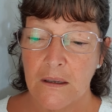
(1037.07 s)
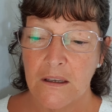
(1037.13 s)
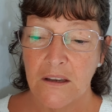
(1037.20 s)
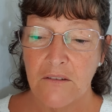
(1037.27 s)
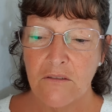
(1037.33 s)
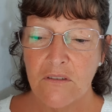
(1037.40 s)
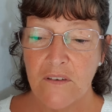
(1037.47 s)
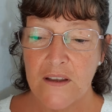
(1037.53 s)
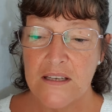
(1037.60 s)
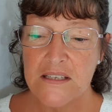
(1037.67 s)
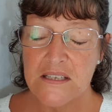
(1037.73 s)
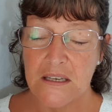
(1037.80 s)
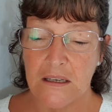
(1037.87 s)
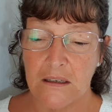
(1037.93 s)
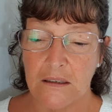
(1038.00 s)

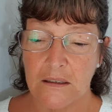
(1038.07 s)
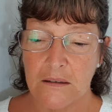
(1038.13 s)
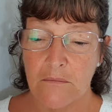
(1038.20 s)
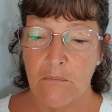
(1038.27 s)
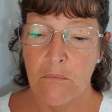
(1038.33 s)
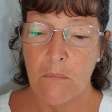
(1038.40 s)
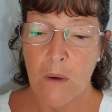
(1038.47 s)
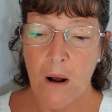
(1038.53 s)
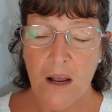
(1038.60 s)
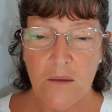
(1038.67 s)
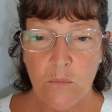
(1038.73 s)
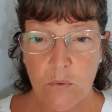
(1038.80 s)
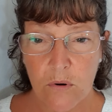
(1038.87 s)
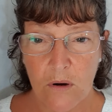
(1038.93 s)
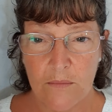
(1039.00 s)
confessing my
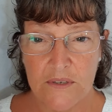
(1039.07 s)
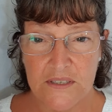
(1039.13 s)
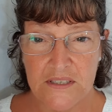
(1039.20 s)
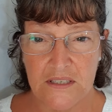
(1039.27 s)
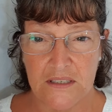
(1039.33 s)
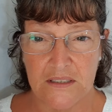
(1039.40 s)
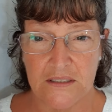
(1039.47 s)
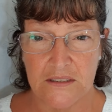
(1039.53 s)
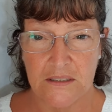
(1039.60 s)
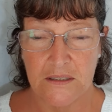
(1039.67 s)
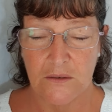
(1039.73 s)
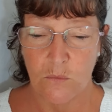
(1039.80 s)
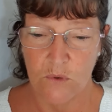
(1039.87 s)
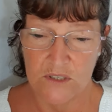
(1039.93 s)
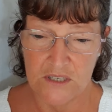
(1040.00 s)
promises,
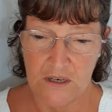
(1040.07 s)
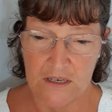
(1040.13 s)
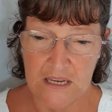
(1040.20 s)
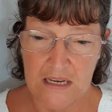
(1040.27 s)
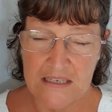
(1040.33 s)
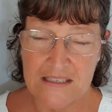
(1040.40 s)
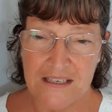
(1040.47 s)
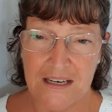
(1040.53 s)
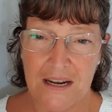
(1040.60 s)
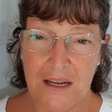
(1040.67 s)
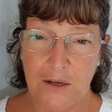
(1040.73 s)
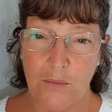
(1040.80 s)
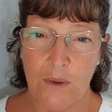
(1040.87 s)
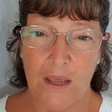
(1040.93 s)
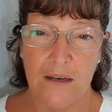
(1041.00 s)
which are yes and
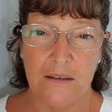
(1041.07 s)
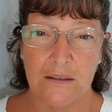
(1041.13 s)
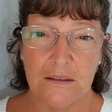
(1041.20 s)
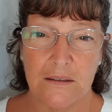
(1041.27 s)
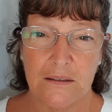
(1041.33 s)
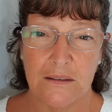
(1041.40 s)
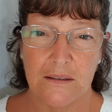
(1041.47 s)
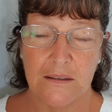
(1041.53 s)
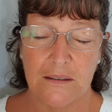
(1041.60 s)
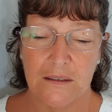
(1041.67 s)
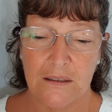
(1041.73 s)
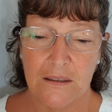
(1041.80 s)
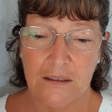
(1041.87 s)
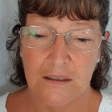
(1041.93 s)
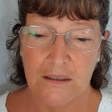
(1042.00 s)
amen.
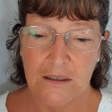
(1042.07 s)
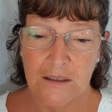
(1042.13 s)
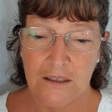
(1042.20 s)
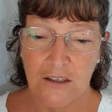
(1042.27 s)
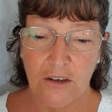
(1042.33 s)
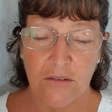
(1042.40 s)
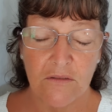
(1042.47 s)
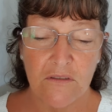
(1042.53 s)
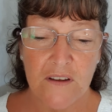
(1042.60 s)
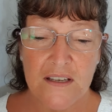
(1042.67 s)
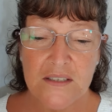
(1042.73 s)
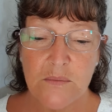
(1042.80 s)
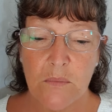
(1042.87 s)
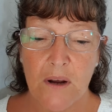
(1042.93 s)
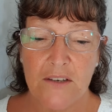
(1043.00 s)

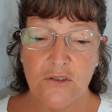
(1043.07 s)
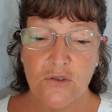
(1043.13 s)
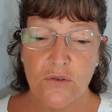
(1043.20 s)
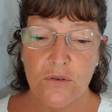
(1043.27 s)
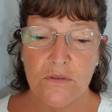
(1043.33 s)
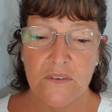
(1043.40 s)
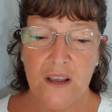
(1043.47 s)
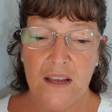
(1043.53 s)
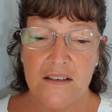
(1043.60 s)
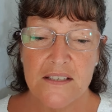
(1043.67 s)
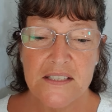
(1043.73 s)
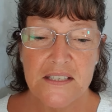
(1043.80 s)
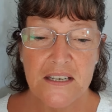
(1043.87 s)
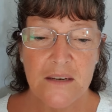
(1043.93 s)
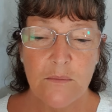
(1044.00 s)
Confess my truth and
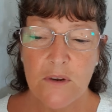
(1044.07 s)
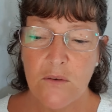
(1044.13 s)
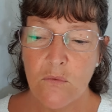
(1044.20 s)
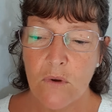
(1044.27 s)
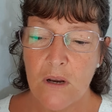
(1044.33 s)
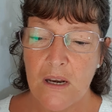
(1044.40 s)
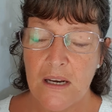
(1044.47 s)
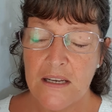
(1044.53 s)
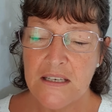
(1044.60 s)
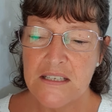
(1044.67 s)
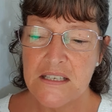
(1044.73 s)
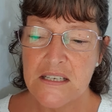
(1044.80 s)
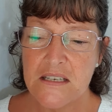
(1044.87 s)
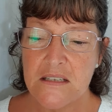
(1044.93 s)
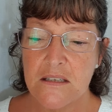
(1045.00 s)
see me
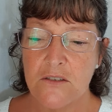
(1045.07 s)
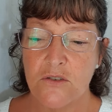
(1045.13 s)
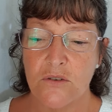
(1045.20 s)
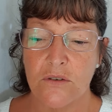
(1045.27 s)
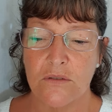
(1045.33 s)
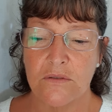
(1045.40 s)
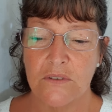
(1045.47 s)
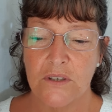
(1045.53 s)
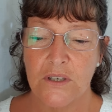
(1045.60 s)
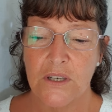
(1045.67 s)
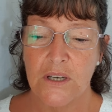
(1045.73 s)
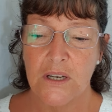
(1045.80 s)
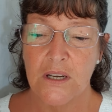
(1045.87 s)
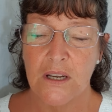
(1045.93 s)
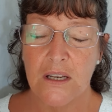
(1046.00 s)
release the truth
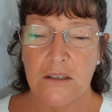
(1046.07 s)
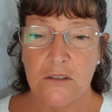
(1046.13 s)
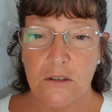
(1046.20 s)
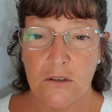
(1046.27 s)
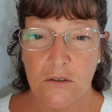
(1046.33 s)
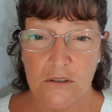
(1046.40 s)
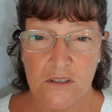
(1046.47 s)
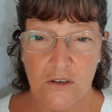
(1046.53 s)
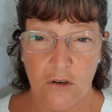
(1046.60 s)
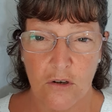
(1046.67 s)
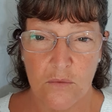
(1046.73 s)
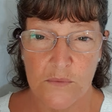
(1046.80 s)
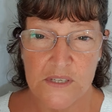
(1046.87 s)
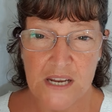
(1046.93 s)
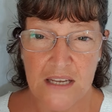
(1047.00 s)
into your
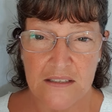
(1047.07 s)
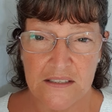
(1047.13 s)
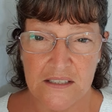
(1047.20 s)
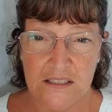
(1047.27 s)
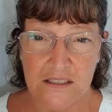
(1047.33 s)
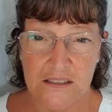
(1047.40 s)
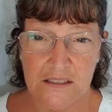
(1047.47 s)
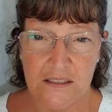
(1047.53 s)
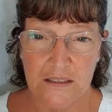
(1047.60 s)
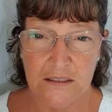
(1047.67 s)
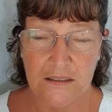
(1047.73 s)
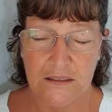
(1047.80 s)
circumstances.